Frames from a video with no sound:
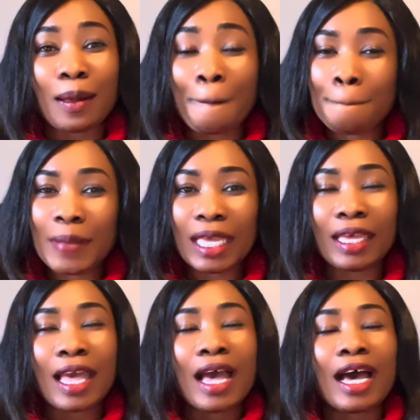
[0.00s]
me,
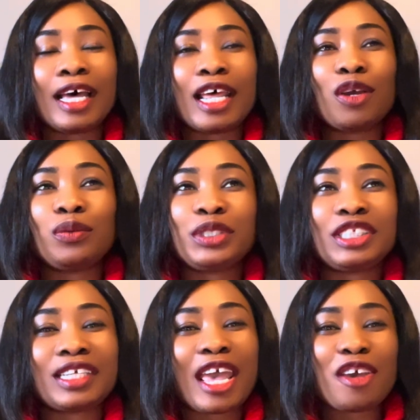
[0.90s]
and I
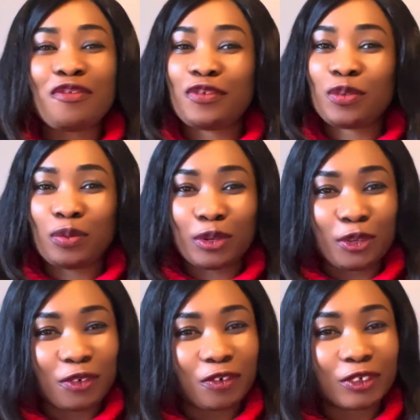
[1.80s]
wish every one
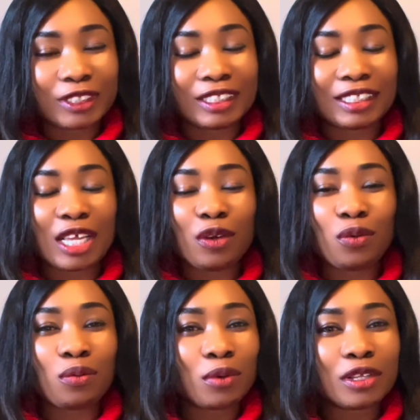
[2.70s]
of us a
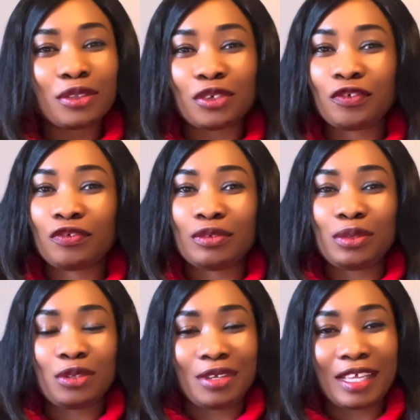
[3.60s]
wonderful
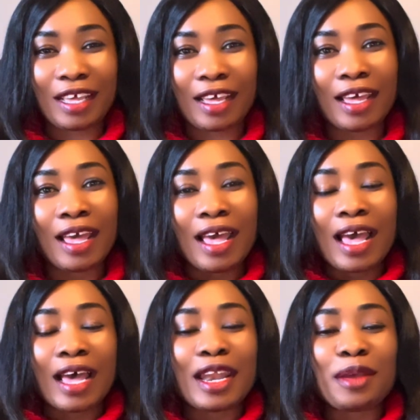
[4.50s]
new year,
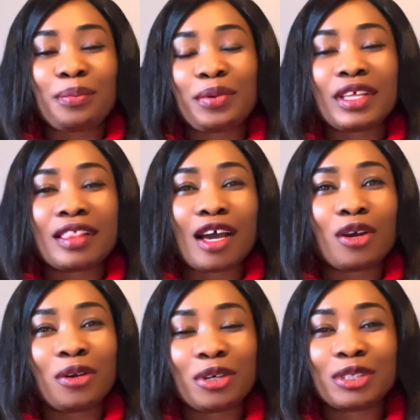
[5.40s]
and I pray
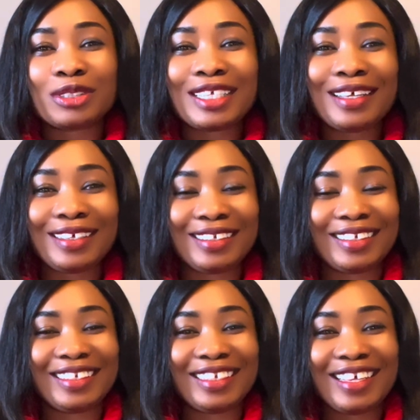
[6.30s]
that God
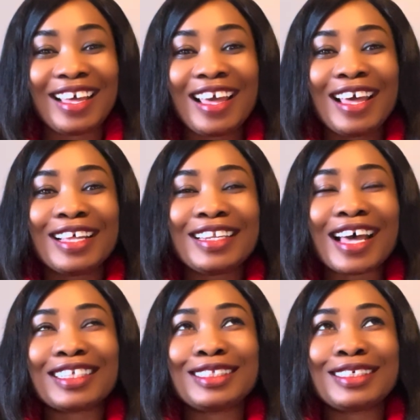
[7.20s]

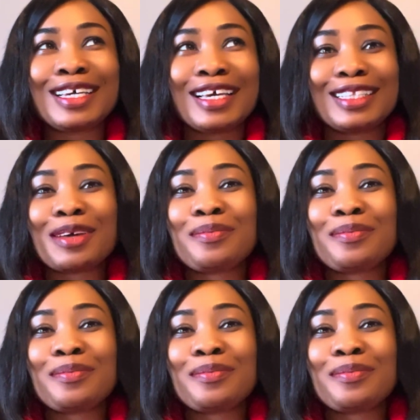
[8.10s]
that the